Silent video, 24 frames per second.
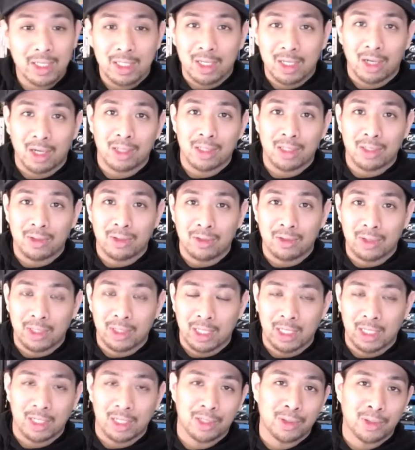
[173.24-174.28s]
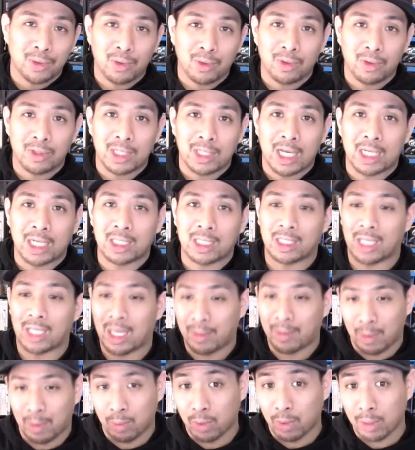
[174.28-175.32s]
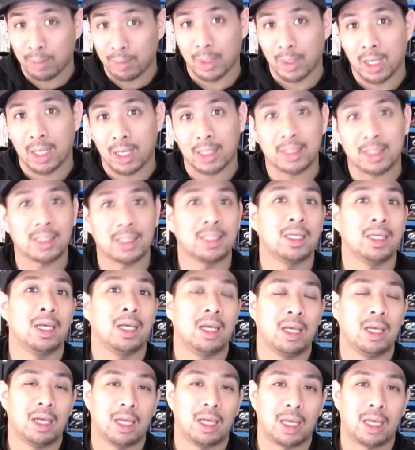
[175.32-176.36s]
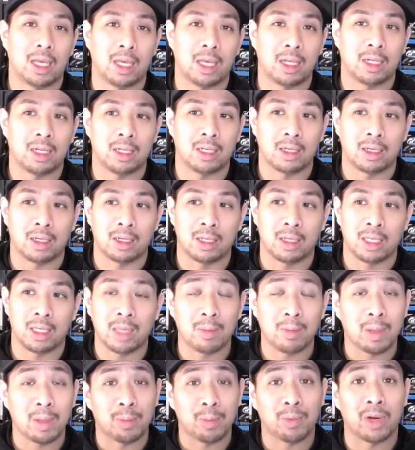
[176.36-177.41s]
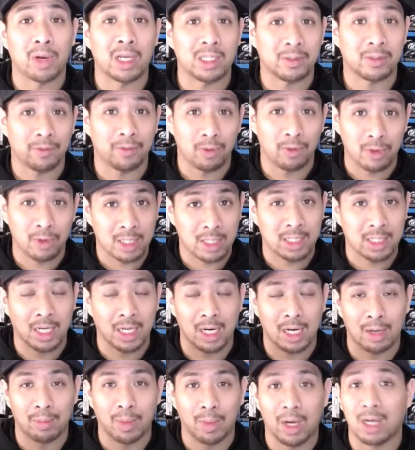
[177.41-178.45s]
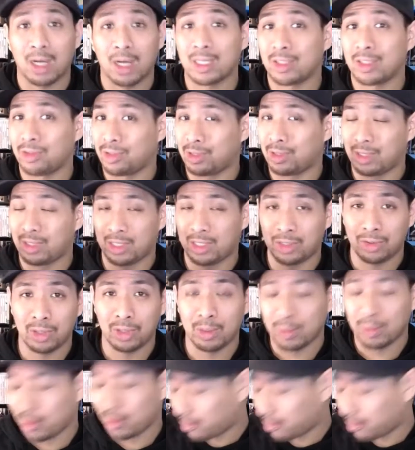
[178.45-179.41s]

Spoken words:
consoles and controllers actually came in one box, and he gave me a price for the entire box. It was extremely